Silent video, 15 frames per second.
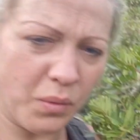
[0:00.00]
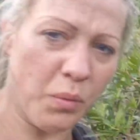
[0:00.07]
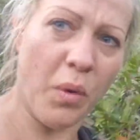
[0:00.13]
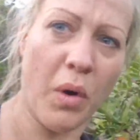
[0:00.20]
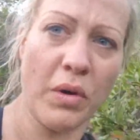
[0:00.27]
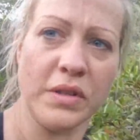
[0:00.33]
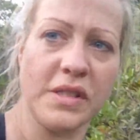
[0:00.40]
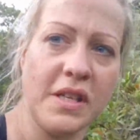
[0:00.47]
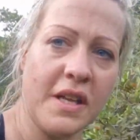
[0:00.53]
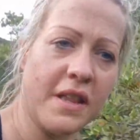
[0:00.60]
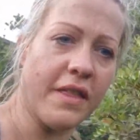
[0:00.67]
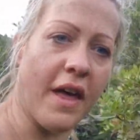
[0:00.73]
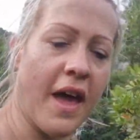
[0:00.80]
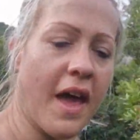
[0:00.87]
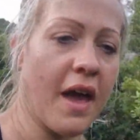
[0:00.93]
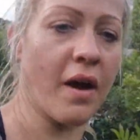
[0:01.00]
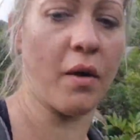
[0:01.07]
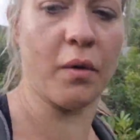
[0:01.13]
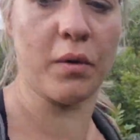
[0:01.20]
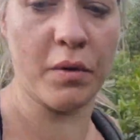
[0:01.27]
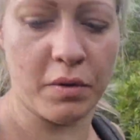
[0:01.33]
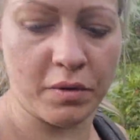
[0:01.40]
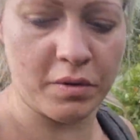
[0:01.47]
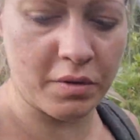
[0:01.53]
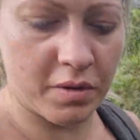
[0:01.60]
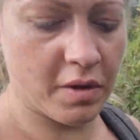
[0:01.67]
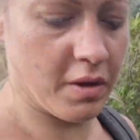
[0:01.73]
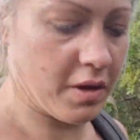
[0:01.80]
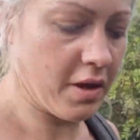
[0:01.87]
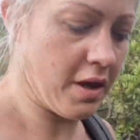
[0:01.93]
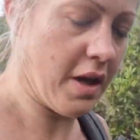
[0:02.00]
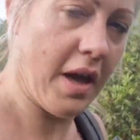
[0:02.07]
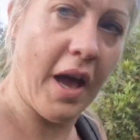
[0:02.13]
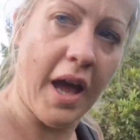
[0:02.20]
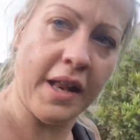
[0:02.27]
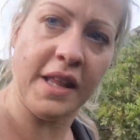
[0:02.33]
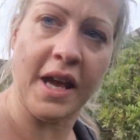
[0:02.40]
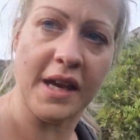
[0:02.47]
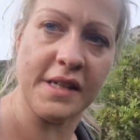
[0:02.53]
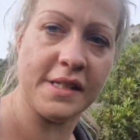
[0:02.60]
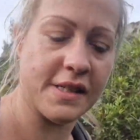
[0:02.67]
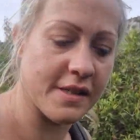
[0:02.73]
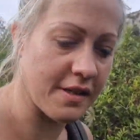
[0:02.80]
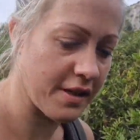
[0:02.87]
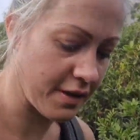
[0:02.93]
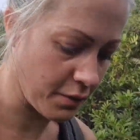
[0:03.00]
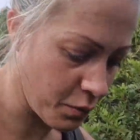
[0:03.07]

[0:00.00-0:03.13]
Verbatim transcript: What the hell? And yes,